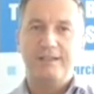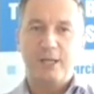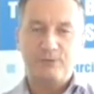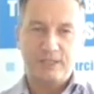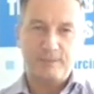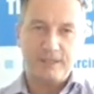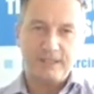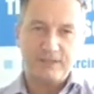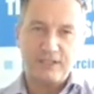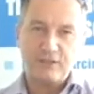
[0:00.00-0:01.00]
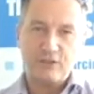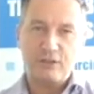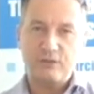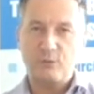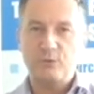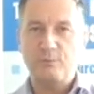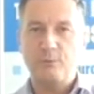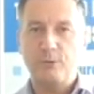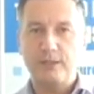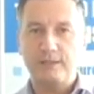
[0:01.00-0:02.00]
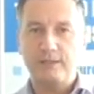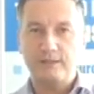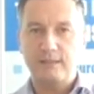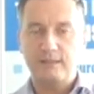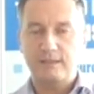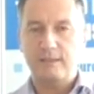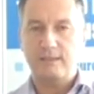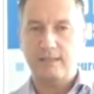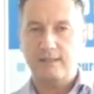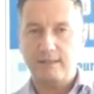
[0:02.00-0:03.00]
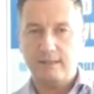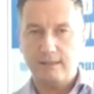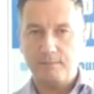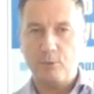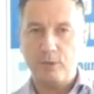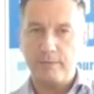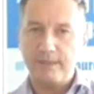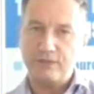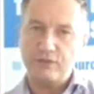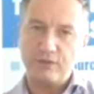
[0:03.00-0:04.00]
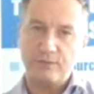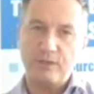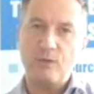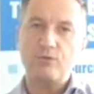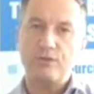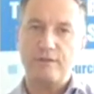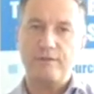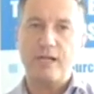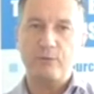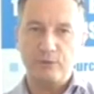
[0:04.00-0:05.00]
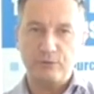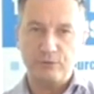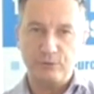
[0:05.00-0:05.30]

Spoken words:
housekeeping, etc., it's also important to get the important message around culture and values.